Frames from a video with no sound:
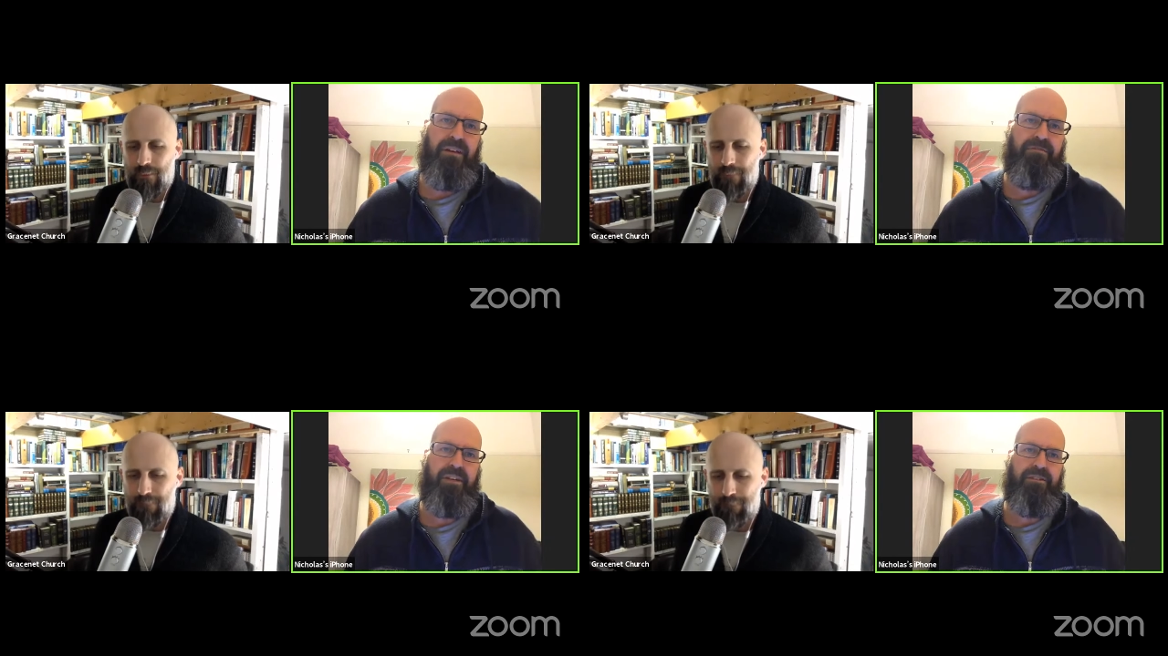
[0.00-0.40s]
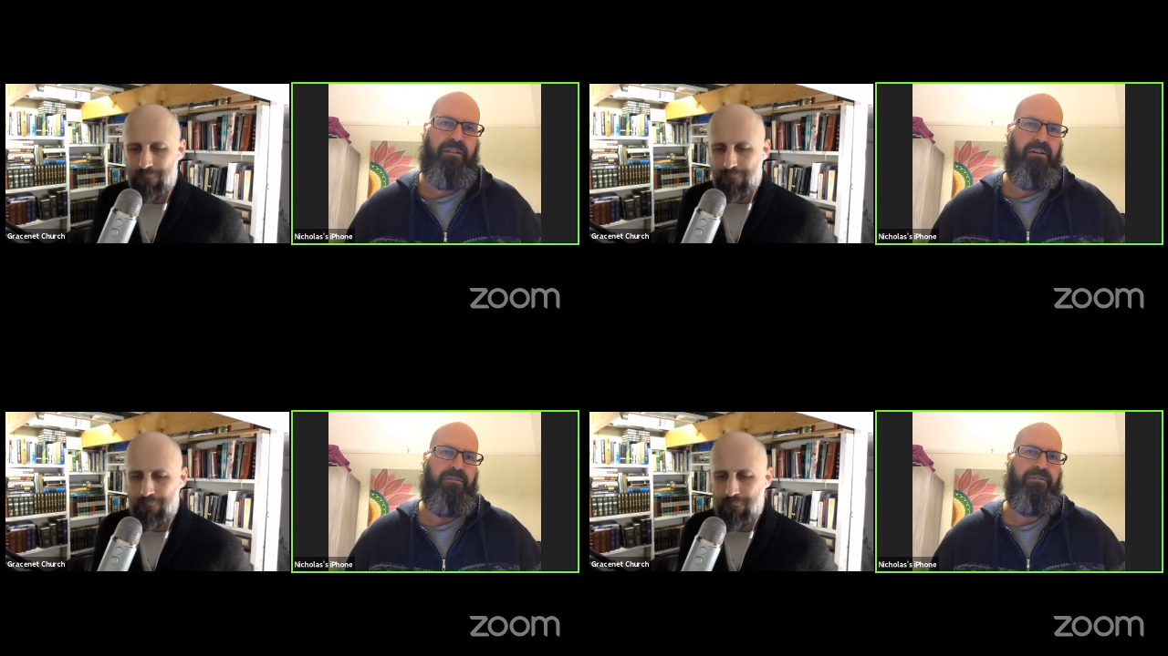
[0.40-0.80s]
Speaker 1: by faith
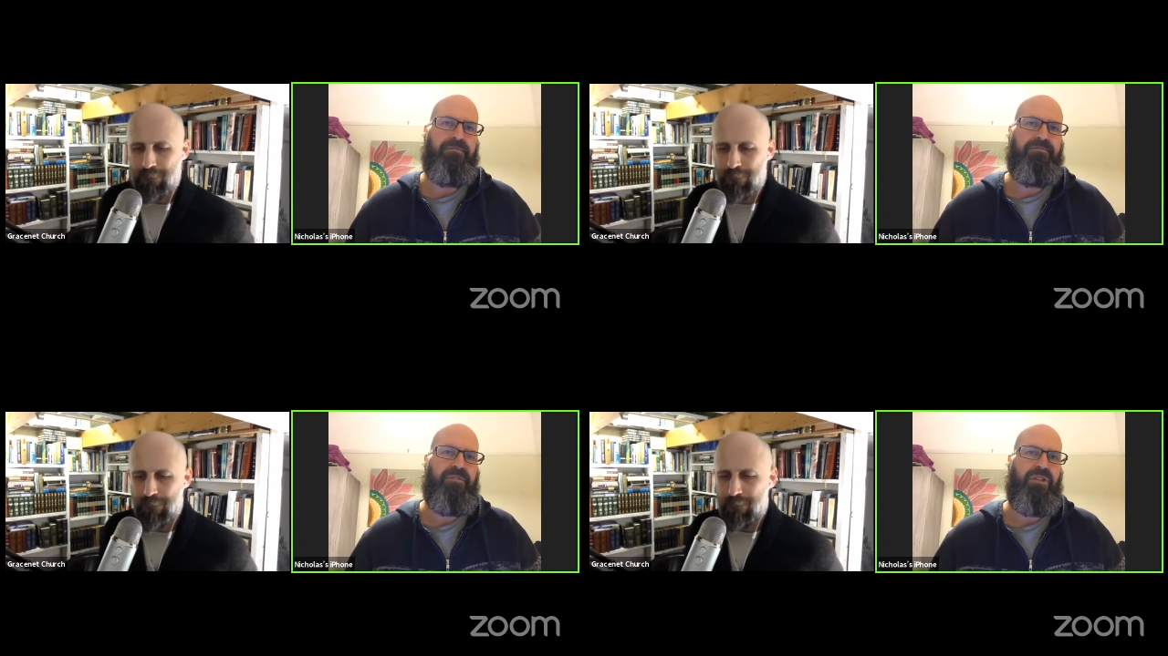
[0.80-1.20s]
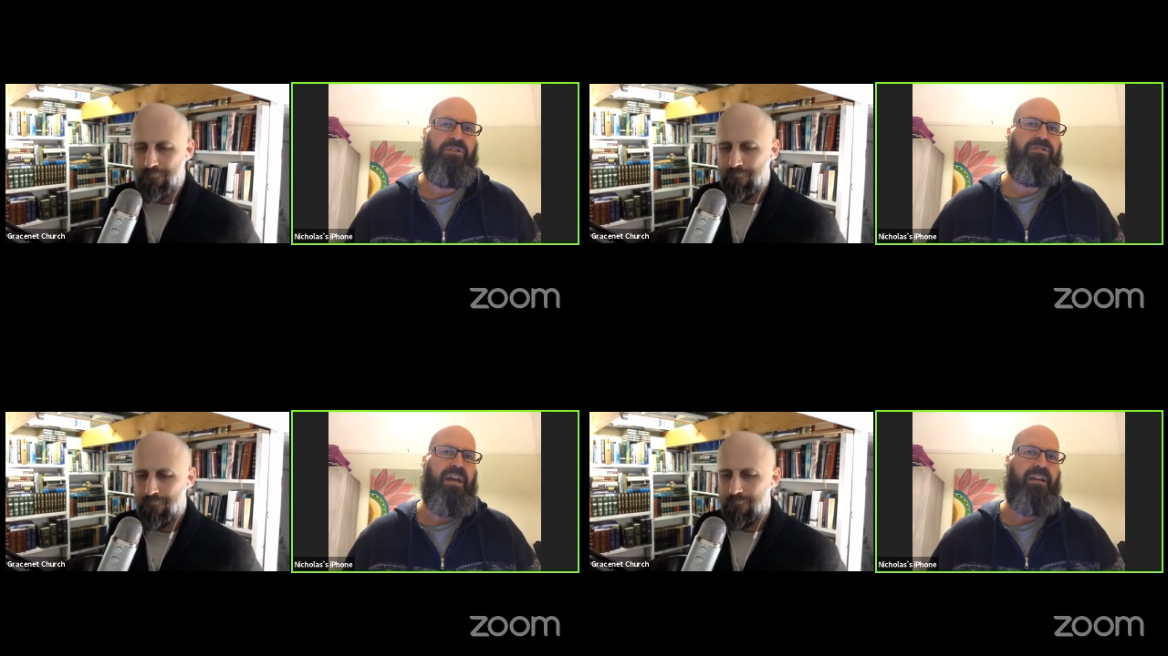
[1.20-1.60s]
alone,
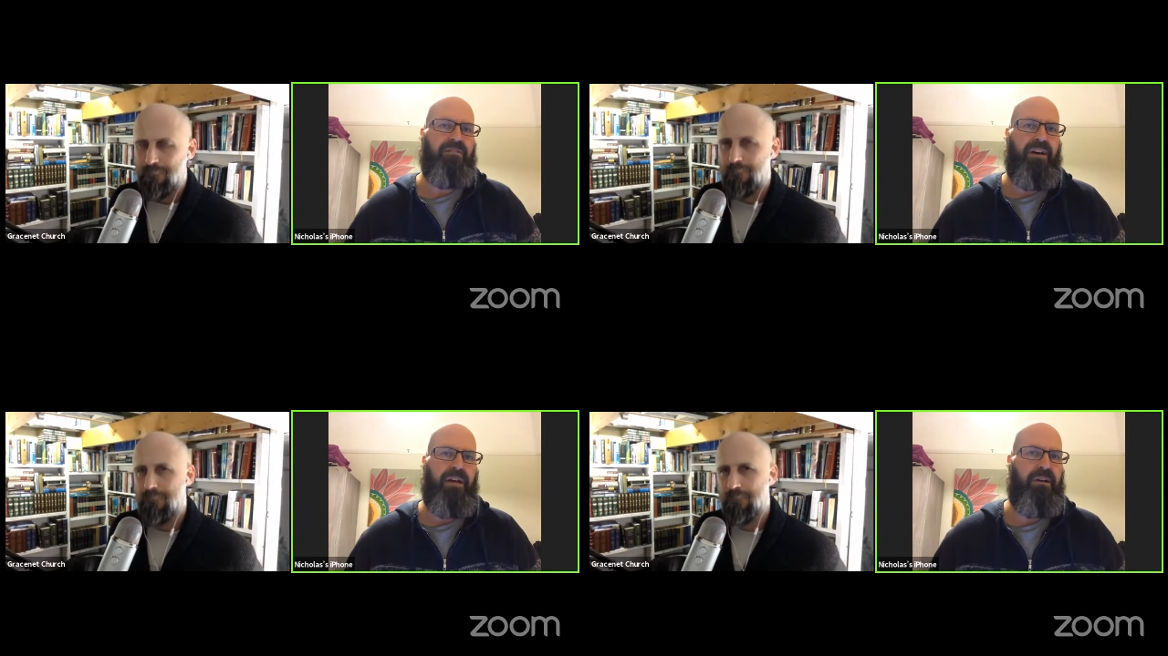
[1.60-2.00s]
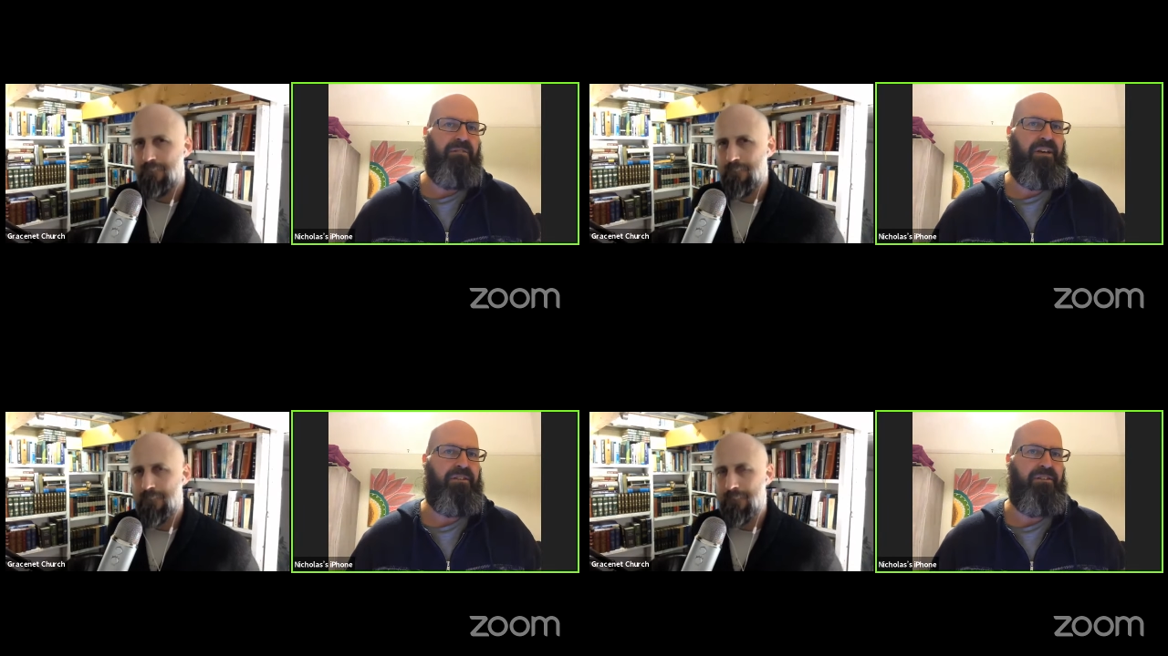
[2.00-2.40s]
you're sanctified
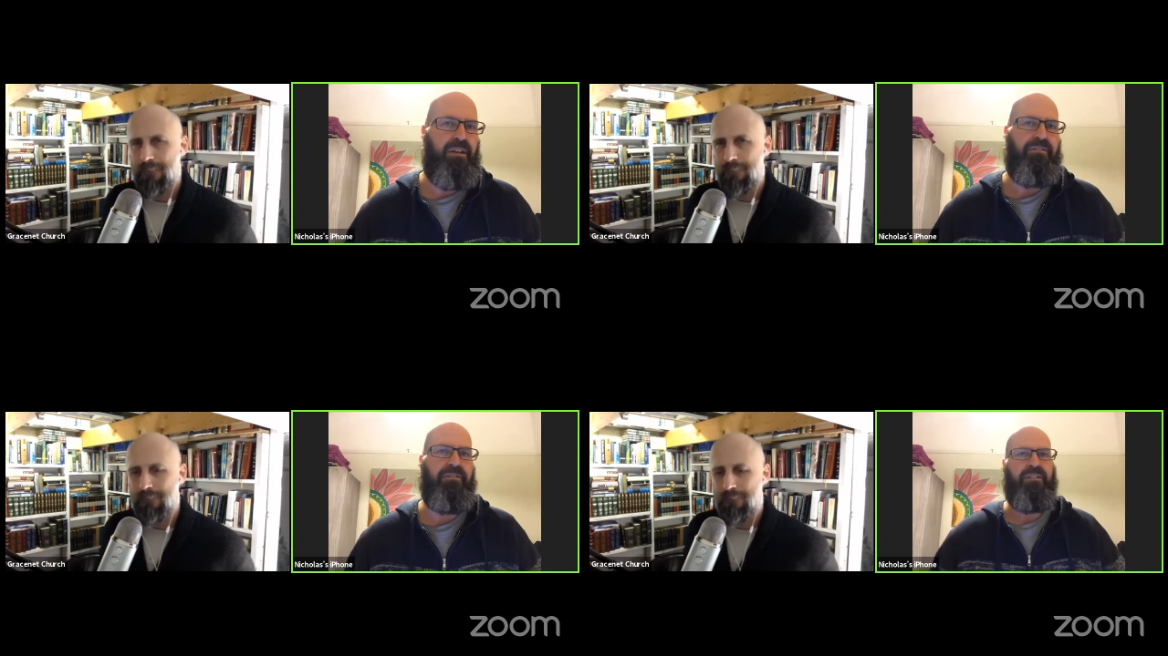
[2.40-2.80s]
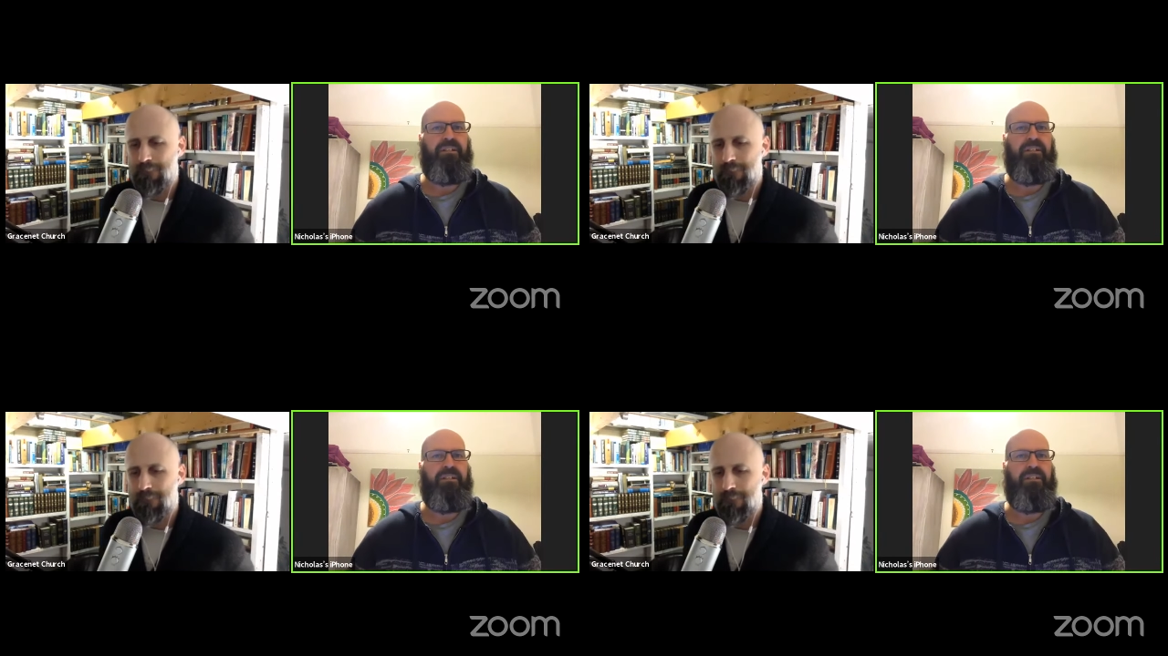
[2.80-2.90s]
by faith alone.